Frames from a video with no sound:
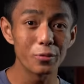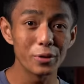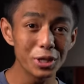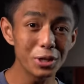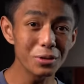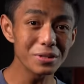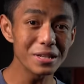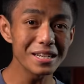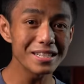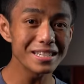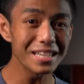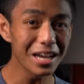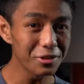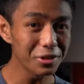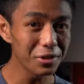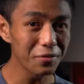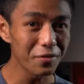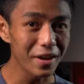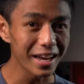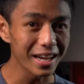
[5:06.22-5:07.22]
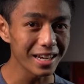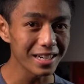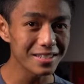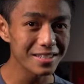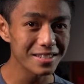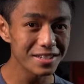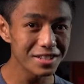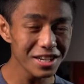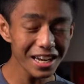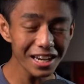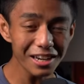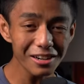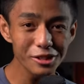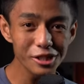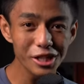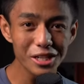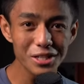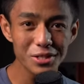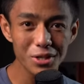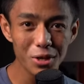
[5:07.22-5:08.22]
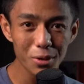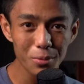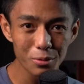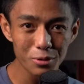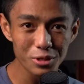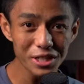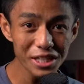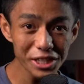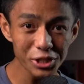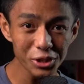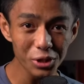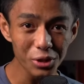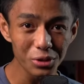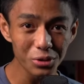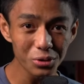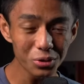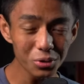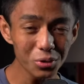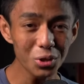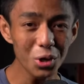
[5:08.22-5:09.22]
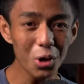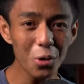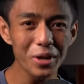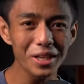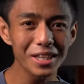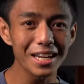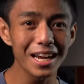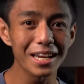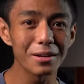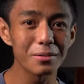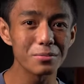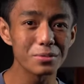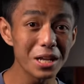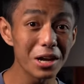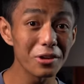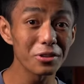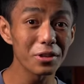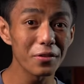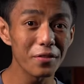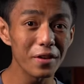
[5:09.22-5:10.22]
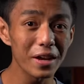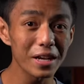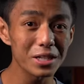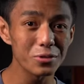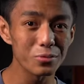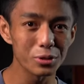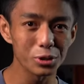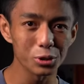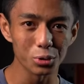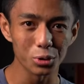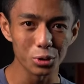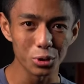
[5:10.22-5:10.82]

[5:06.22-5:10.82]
when using sound effects, check your shot's composition to know what kind of sound effects we should